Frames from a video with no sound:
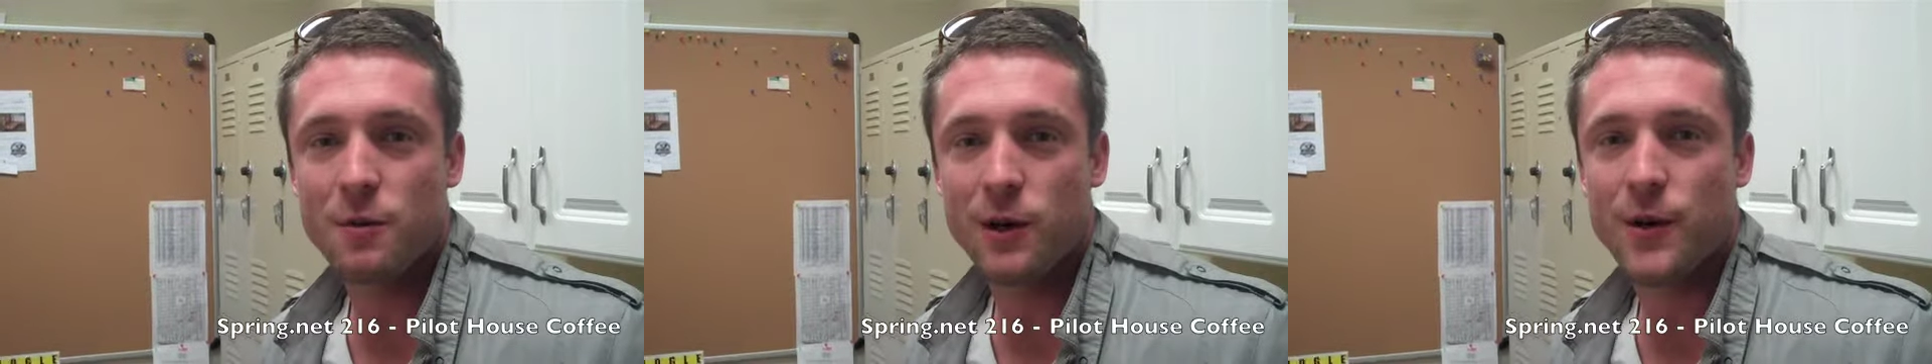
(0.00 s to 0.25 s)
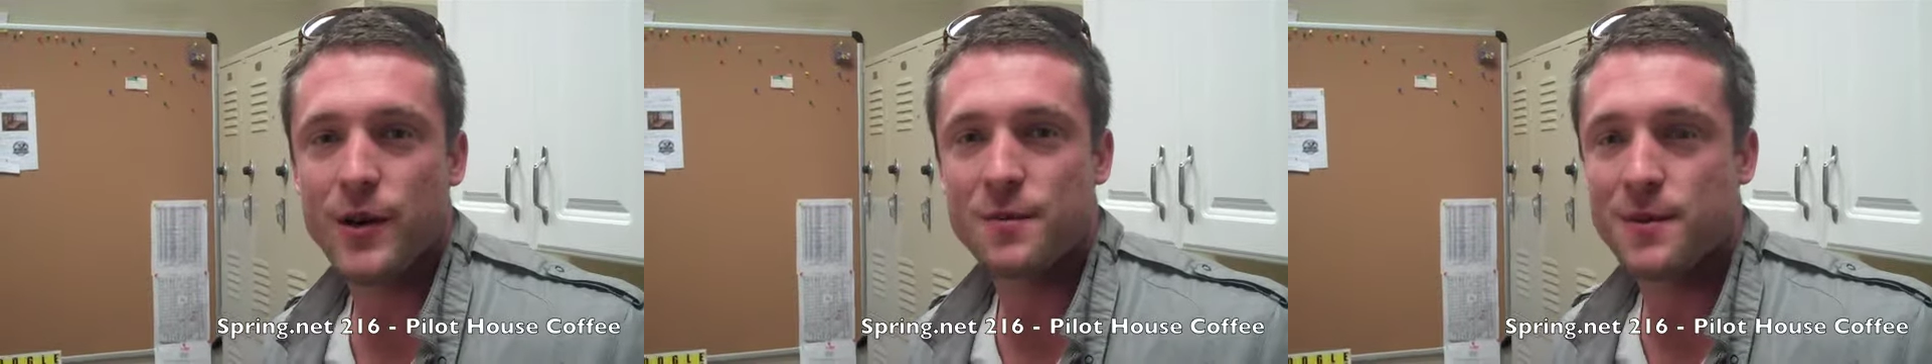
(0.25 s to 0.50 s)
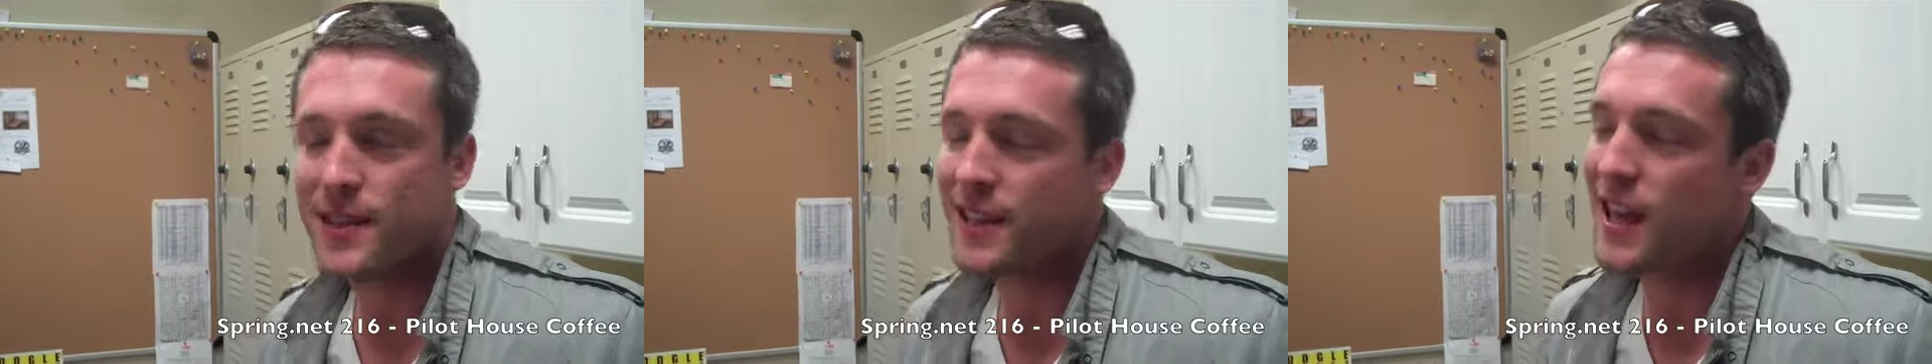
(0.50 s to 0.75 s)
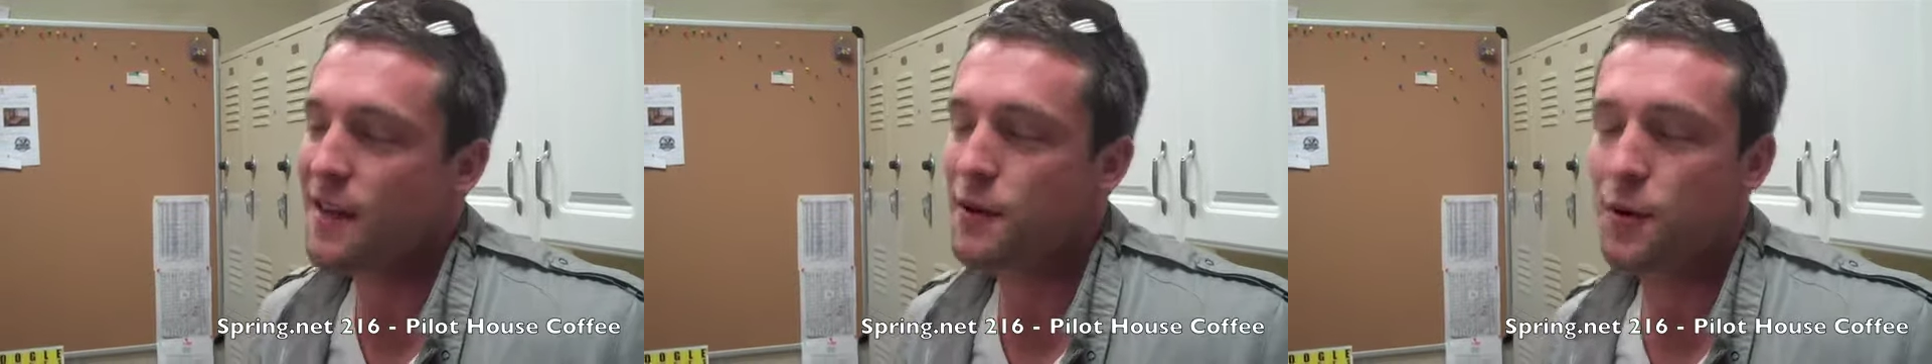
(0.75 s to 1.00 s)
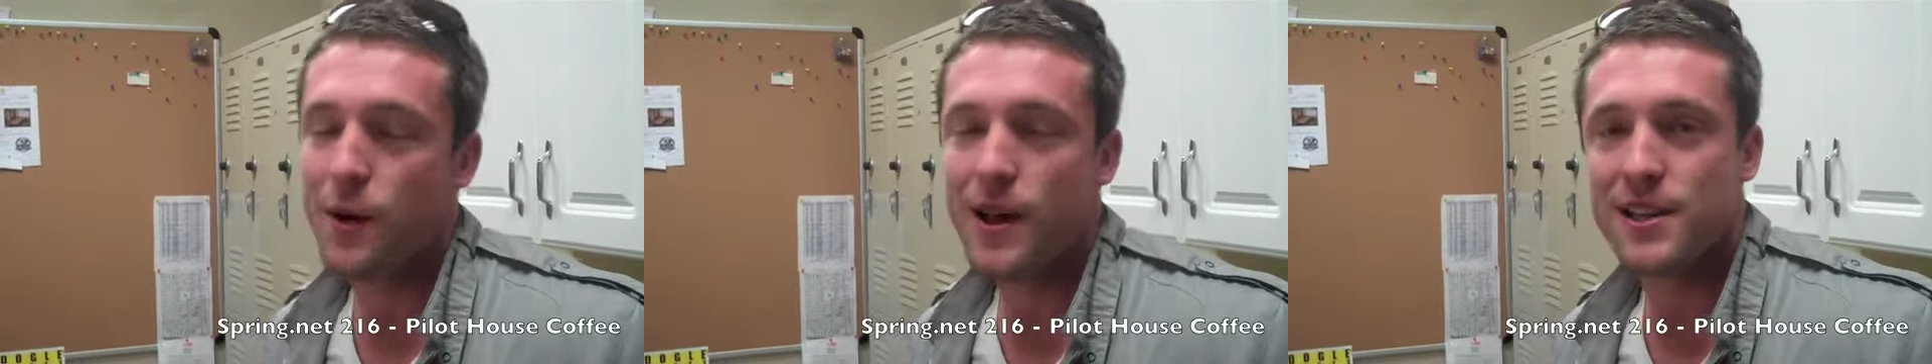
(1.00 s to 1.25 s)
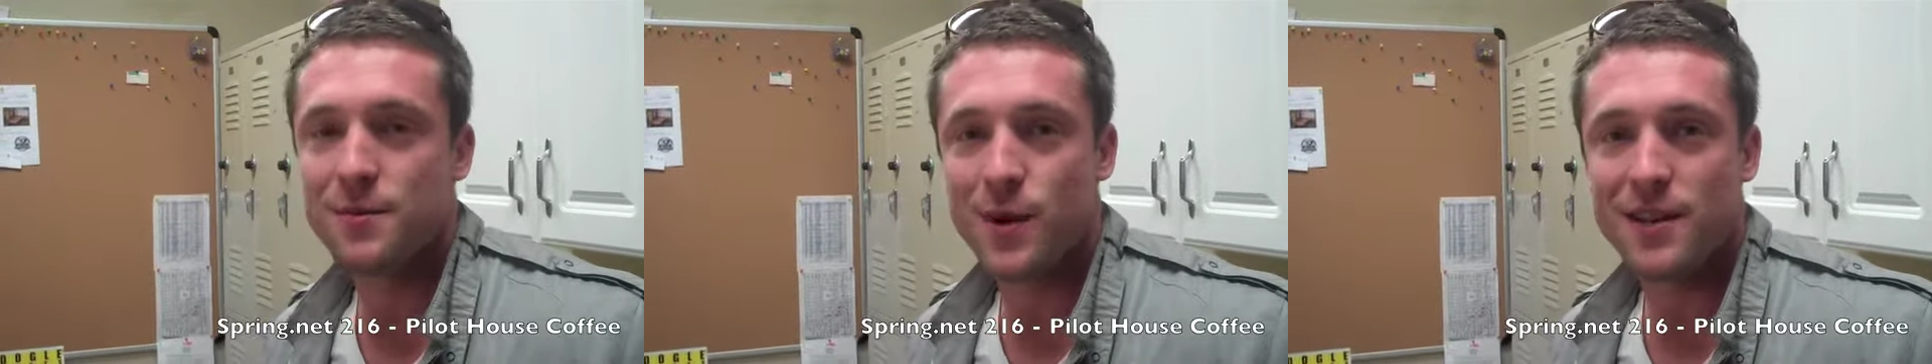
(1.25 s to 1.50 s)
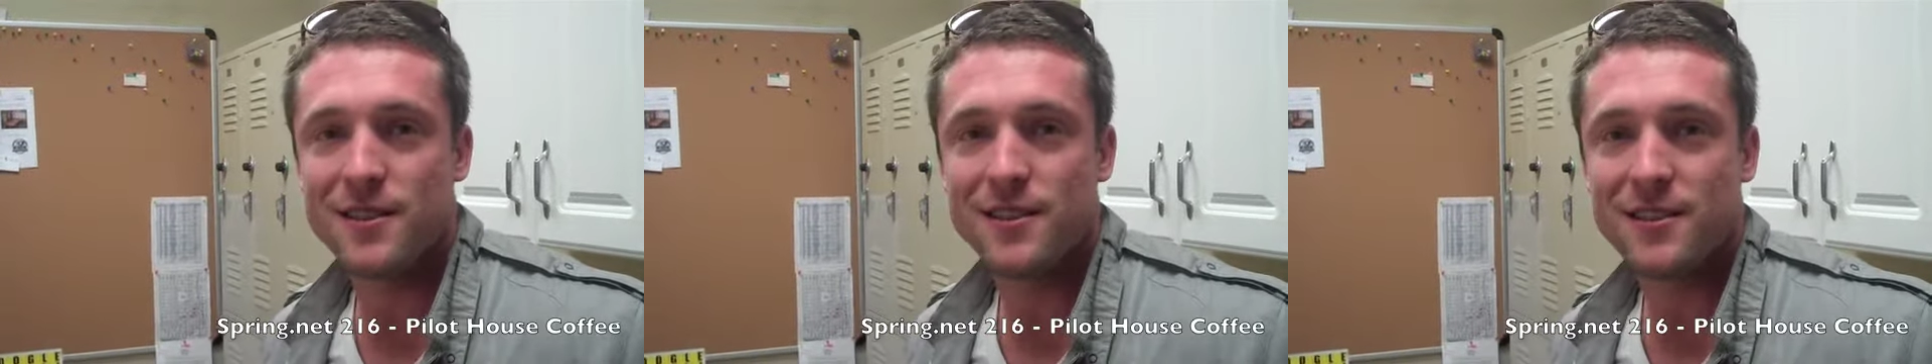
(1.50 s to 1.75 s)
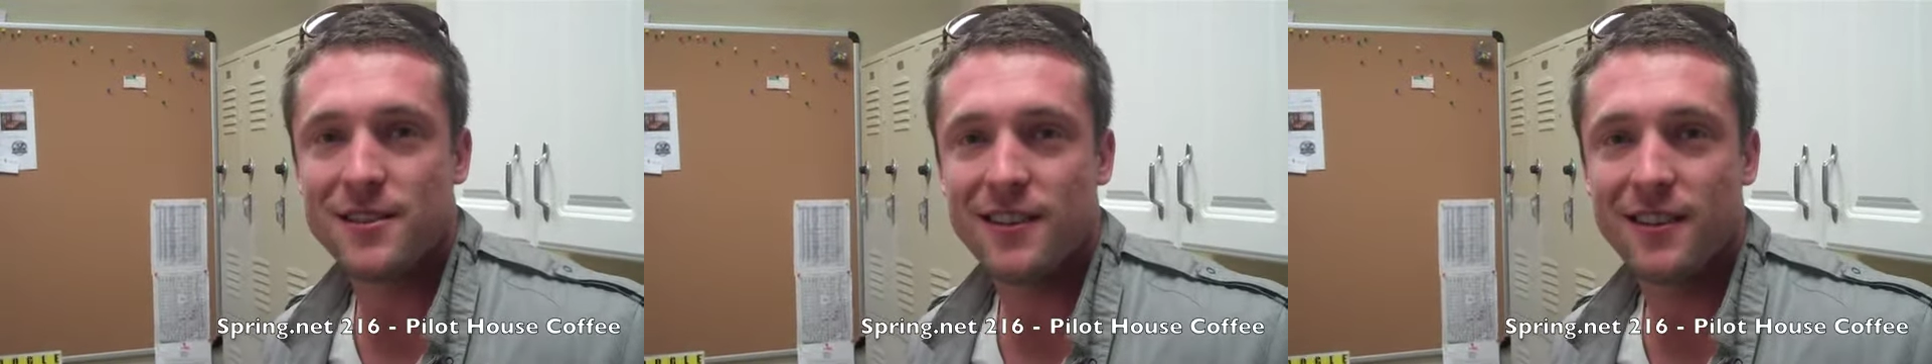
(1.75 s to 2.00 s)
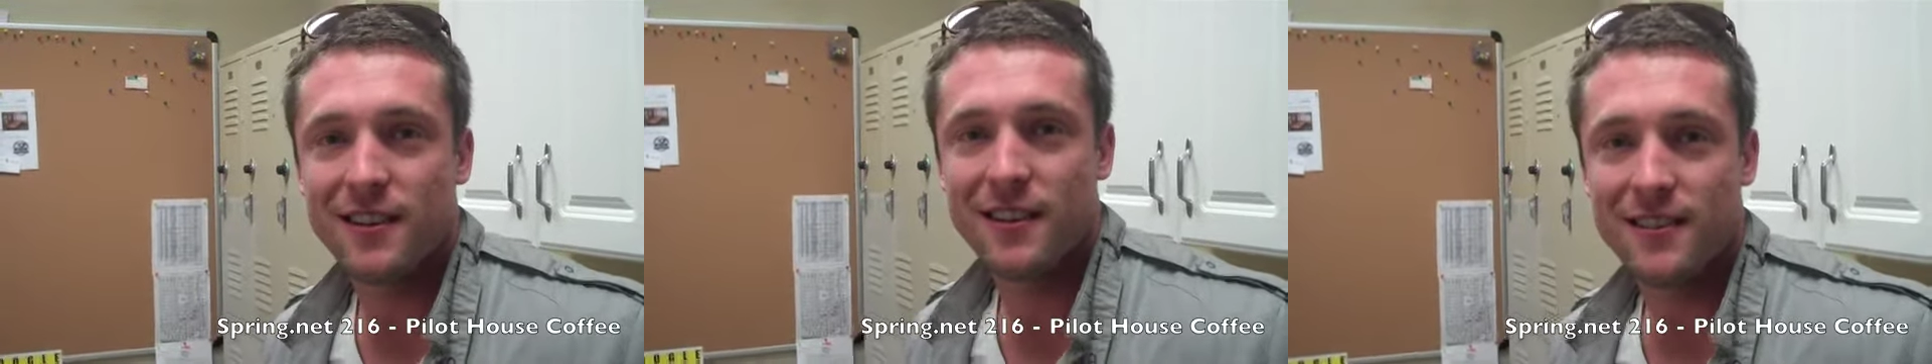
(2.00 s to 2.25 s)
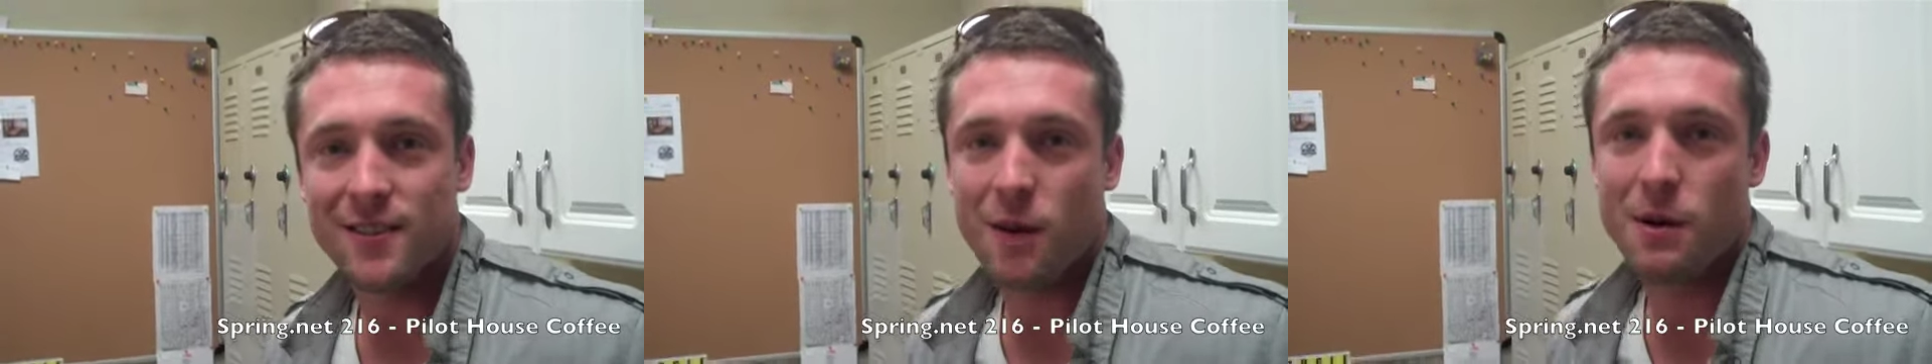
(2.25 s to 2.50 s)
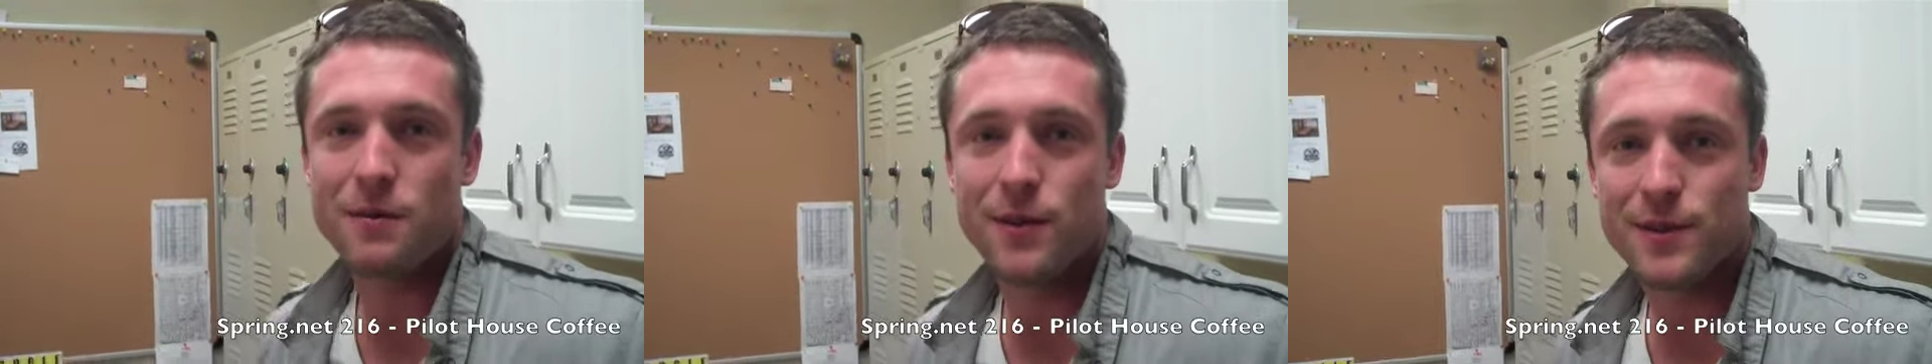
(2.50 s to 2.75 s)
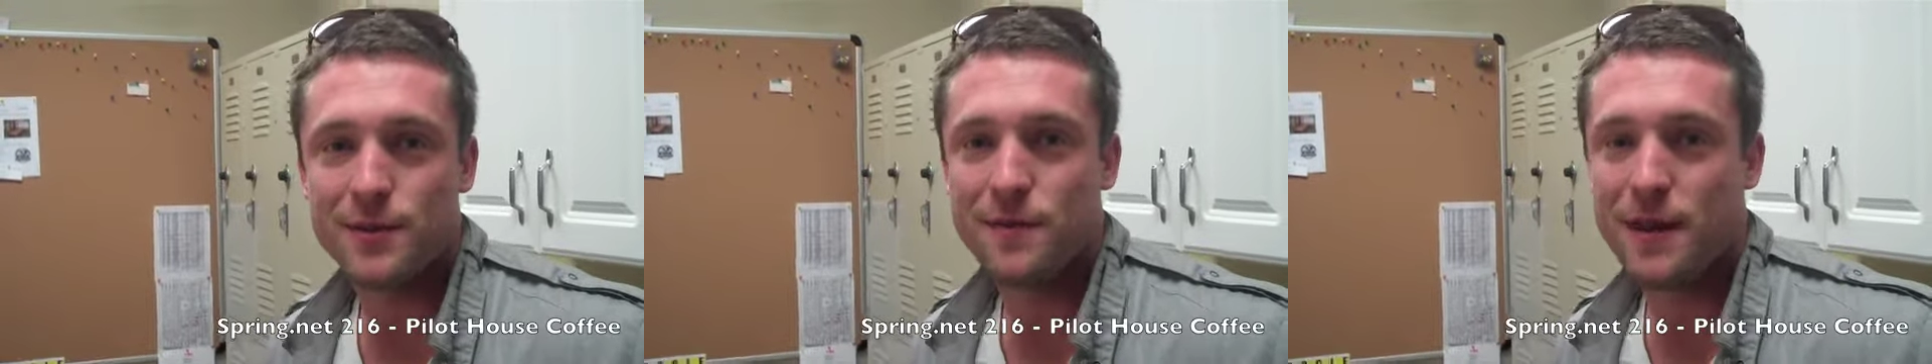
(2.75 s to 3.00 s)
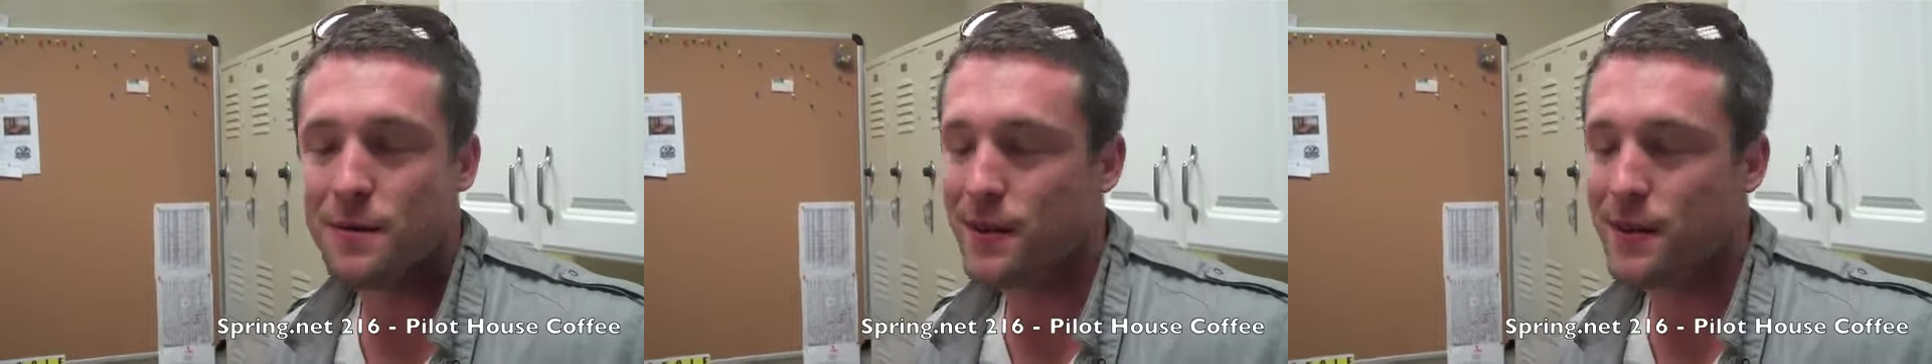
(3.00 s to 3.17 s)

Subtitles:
And one Christmas, I gave it away as presents to all my friends and family.